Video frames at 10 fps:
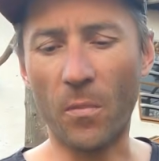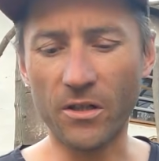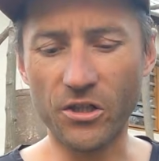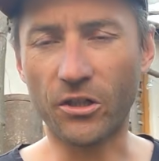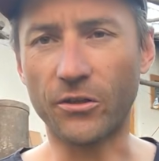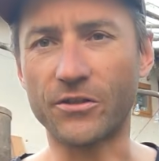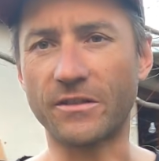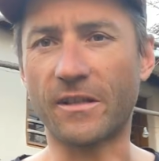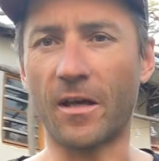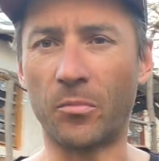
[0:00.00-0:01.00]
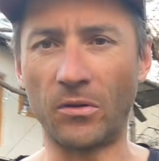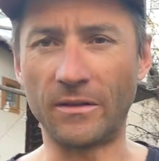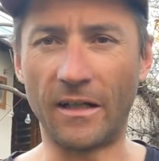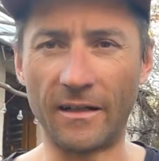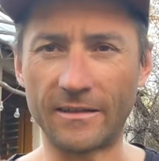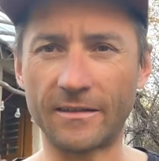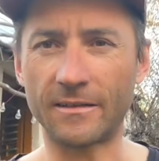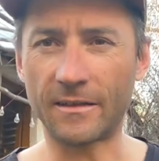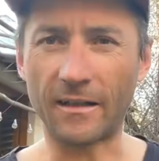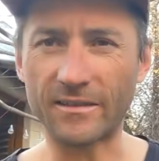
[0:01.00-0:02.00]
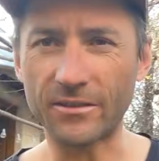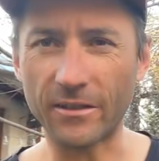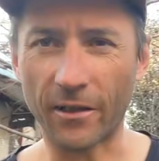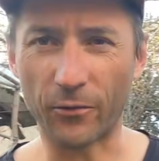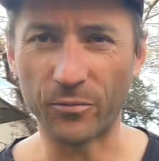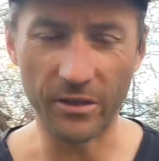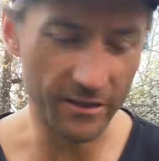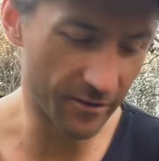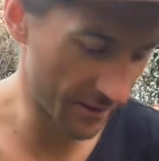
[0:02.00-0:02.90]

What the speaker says: magical just happened, guys. I still cannot believe